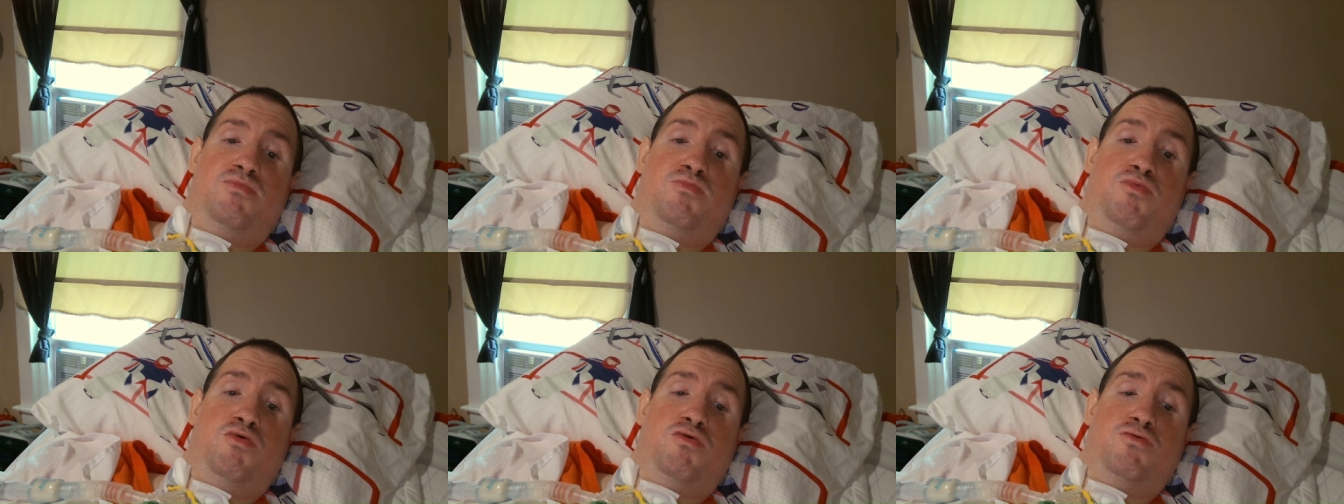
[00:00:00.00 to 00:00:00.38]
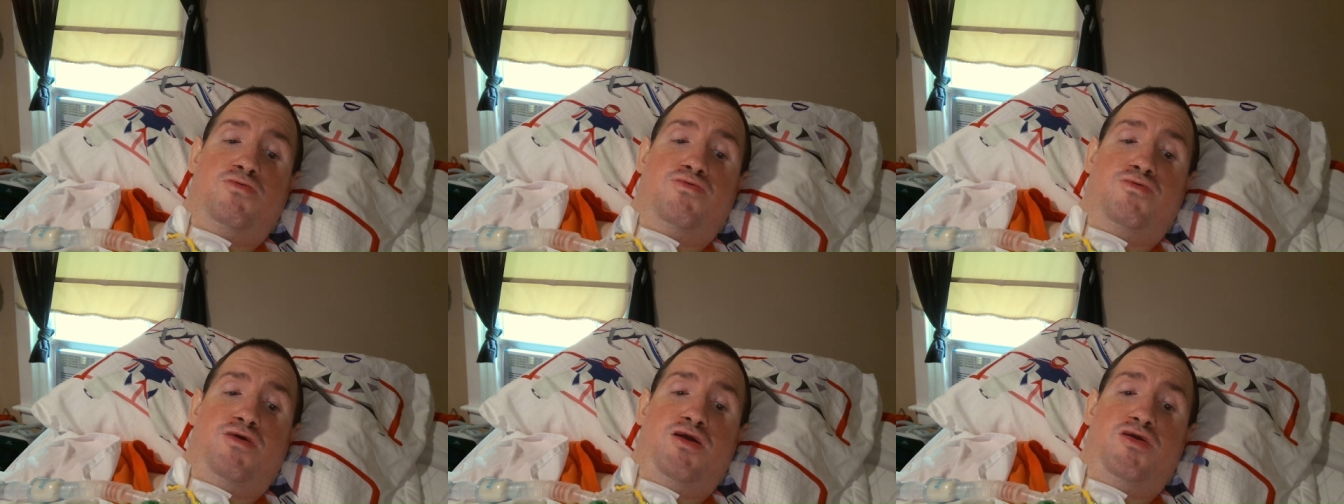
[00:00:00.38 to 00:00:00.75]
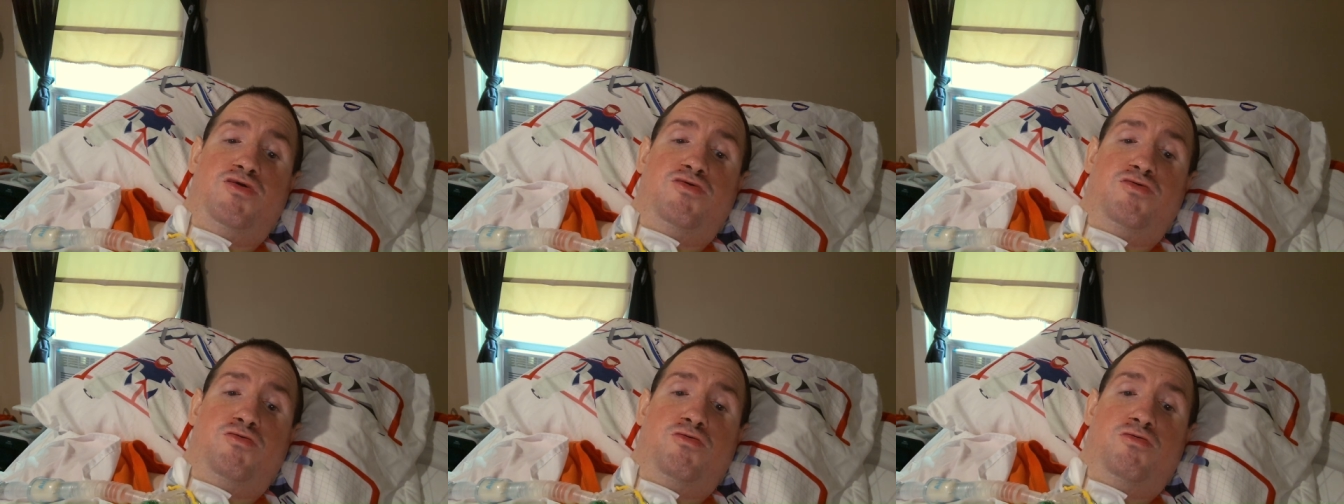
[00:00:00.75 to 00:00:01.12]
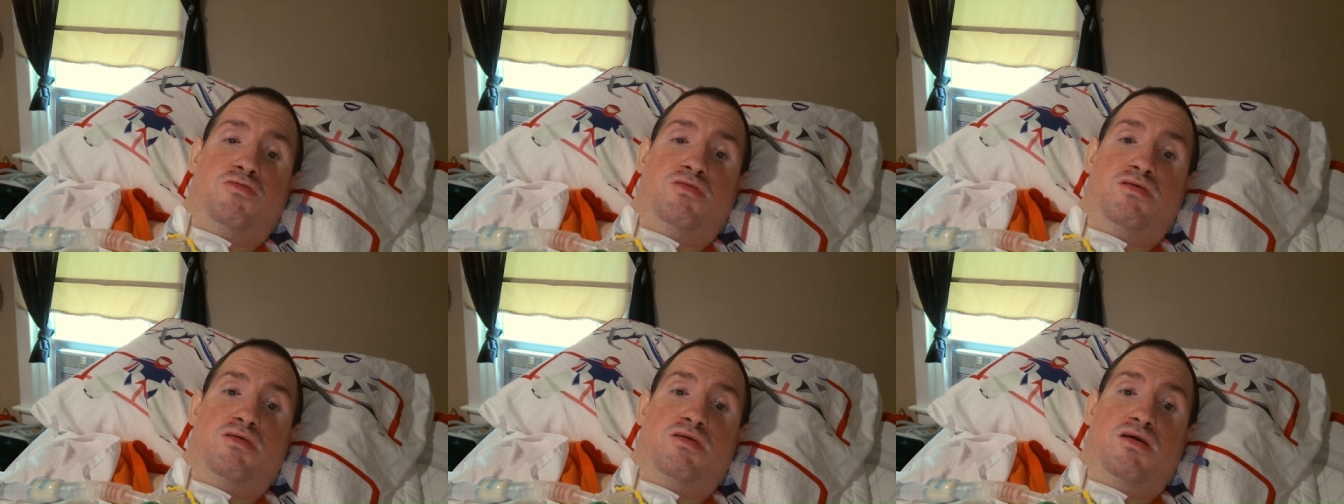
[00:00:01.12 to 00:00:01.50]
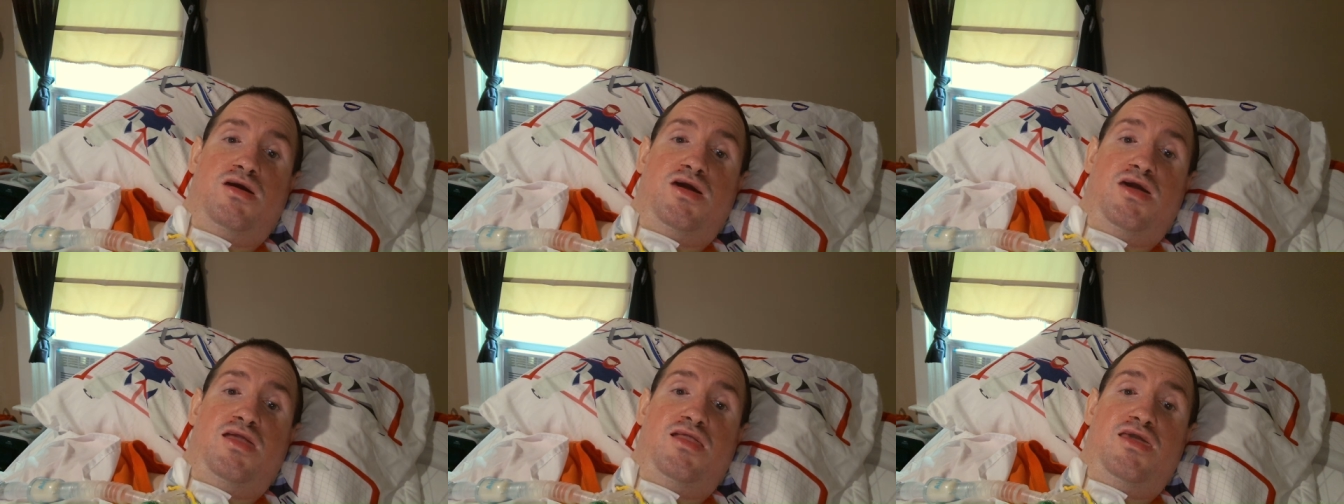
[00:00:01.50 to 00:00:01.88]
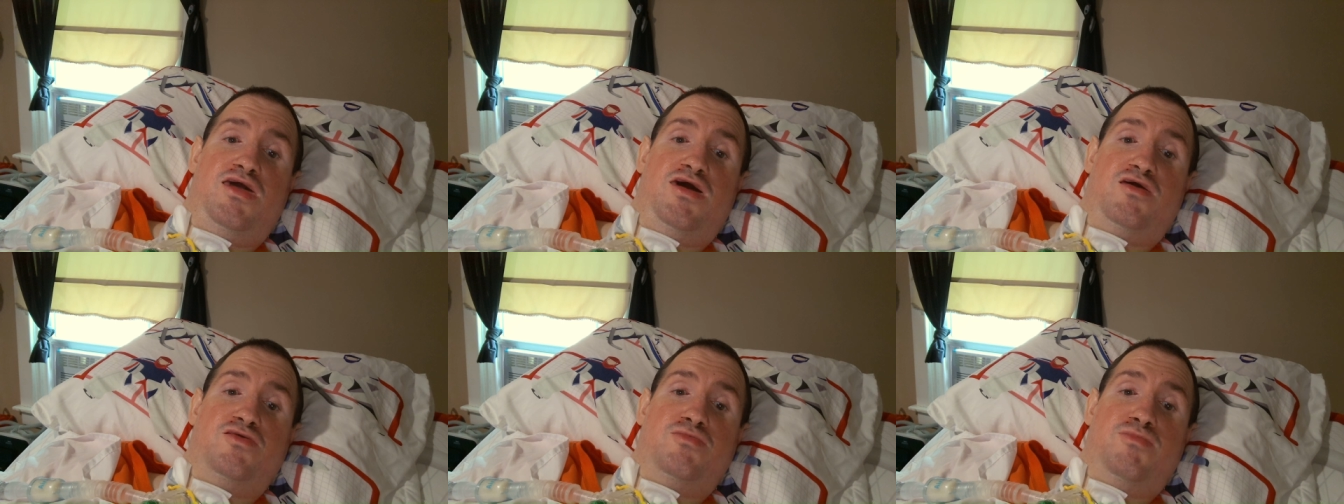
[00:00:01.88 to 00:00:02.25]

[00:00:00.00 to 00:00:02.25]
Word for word: Mark Fraser and knocked